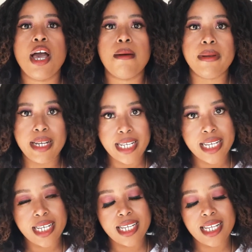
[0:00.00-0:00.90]

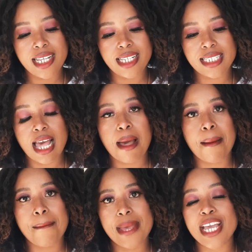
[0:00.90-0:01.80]
please
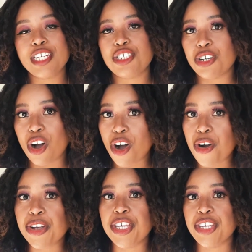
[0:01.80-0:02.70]
make
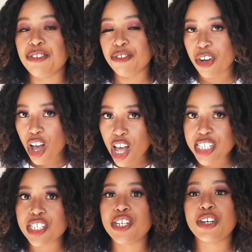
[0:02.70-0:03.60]
sure you've
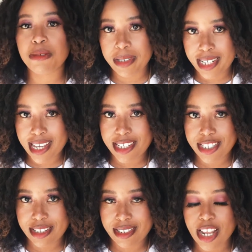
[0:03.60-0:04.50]
got
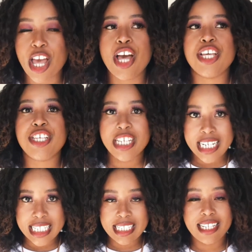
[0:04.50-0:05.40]
accommodation.
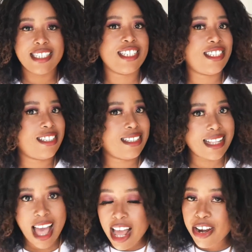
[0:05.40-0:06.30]
UNISA does
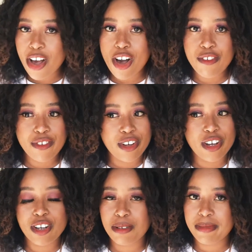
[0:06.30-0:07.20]
not offer
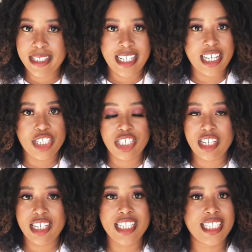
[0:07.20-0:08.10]

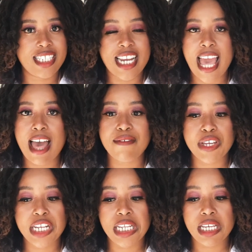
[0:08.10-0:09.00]
accommodation. It doesn't have
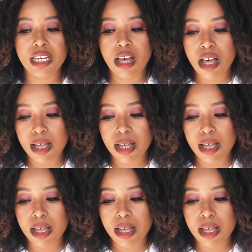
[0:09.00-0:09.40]
any